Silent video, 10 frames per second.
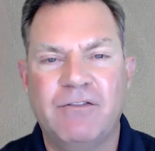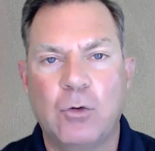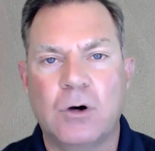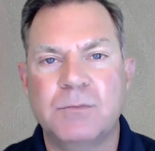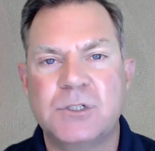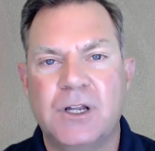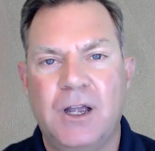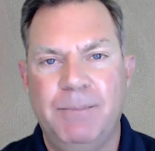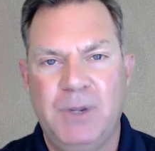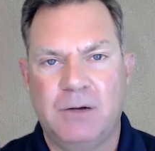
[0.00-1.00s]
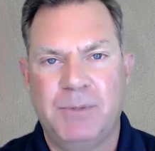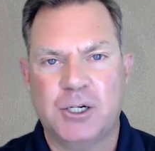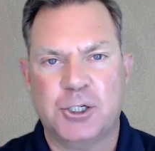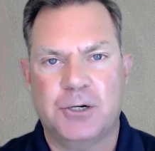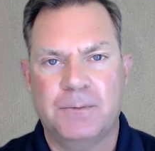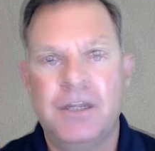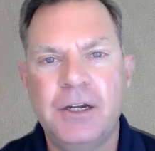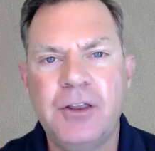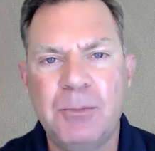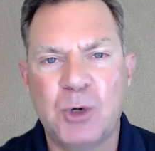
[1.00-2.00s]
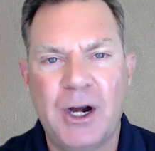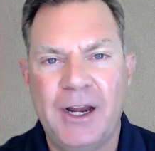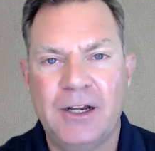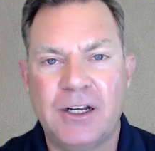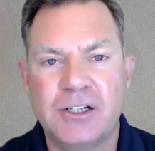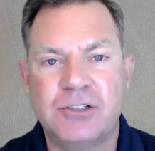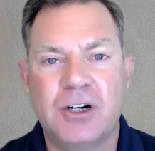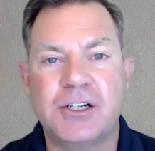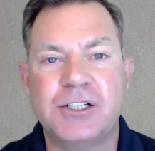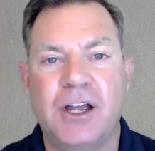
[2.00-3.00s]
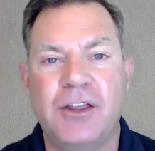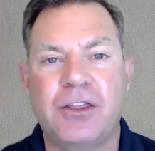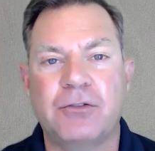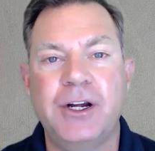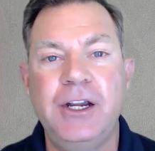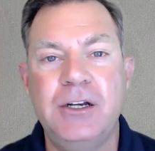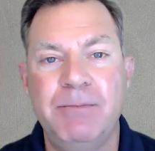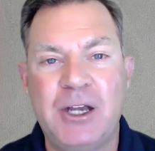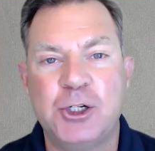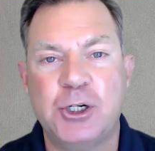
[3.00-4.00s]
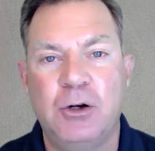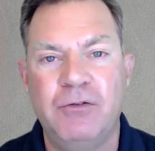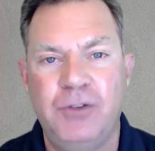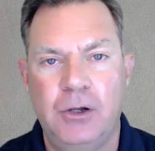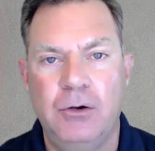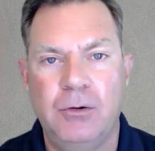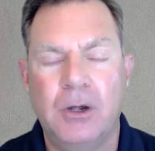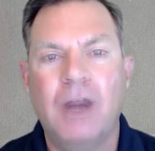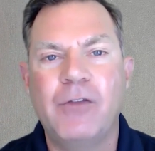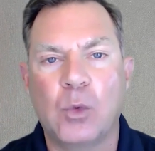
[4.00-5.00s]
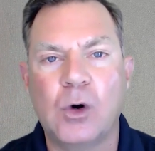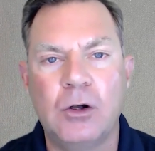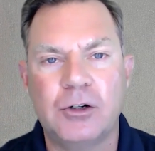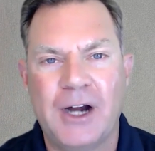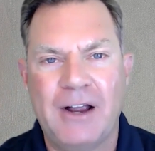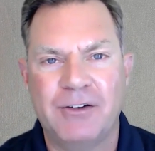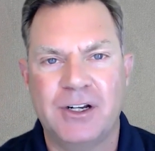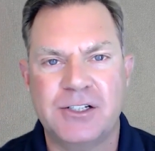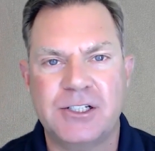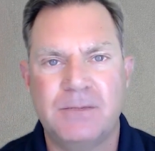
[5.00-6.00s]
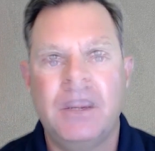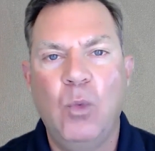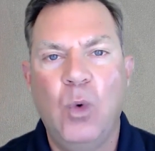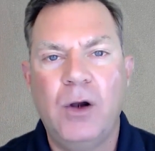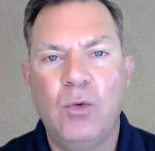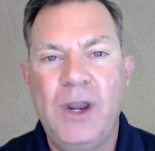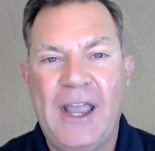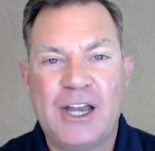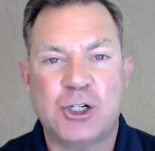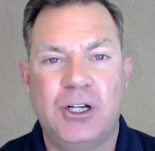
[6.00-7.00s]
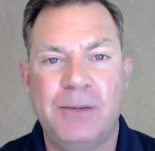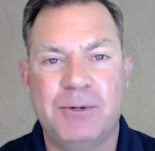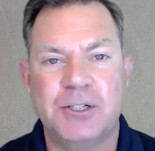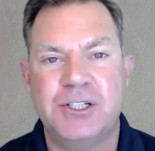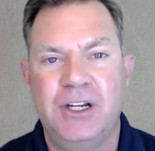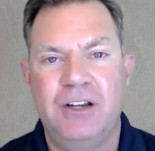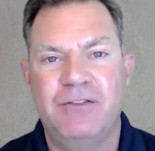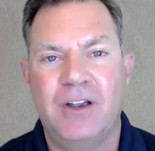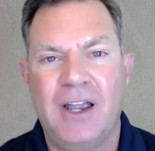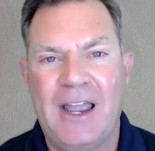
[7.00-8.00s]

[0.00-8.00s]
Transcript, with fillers: and forms a big picture. Here, the brain constructs a three-dimensional view of the world around us and what we actually perceive